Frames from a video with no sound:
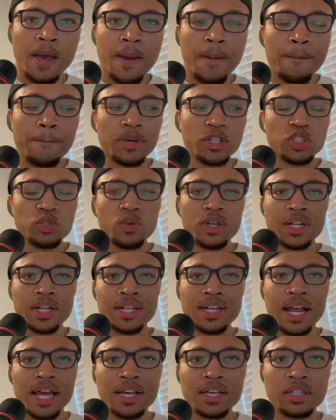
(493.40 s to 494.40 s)
but you at a
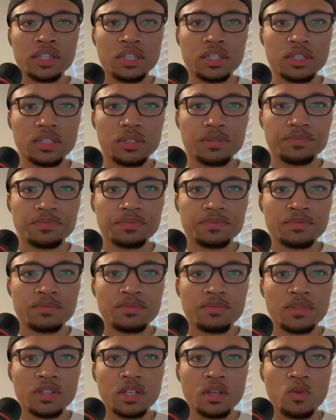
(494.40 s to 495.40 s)
nightclub,
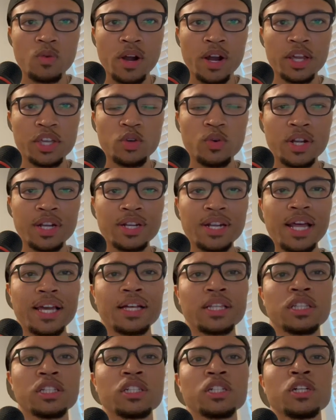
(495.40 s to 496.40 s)
right? You at a
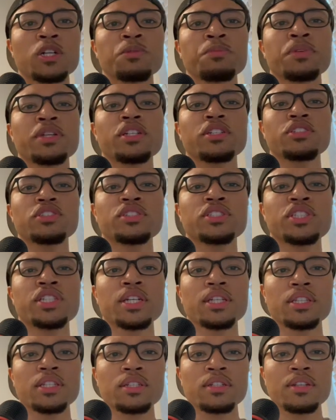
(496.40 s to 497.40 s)
nightclub
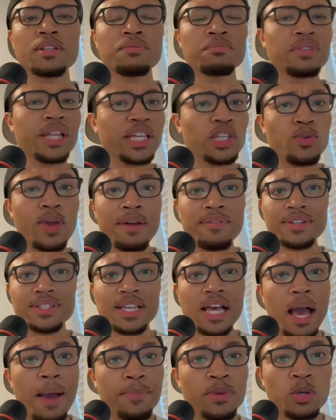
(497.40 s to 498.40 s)
chilling, like you having the
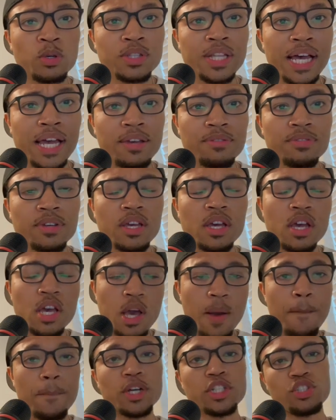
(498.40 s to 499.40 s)
time of your life,
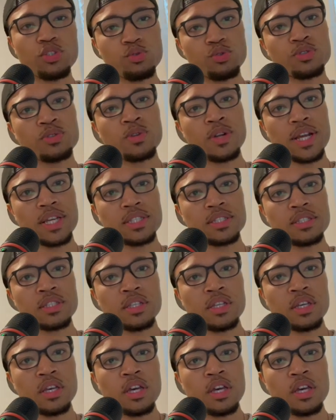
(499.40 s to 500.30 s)
but you stressed.